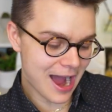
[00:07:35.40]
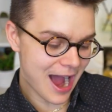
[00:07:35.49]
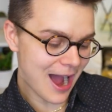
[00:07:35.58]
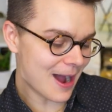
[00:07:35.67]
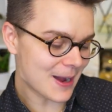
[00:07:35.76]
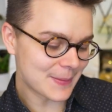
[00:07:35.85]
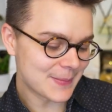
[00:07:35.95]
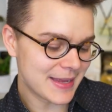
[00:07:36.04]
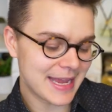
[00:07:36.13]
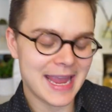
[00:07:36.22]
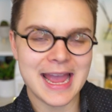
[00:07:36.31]
Um,
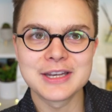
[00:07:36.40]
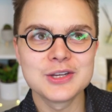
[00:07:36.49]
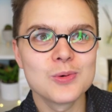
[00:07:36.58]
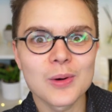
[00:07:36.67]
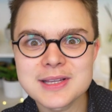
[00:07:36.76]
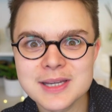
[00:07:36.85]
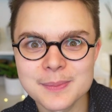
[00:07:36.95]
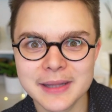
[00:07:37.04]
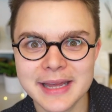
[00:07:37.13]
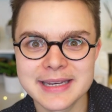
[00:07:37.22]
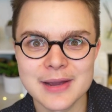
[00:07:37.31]
and you were to
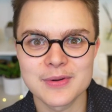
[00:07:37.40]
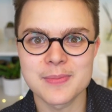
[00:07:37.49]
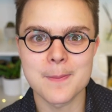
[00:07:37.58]
blend it with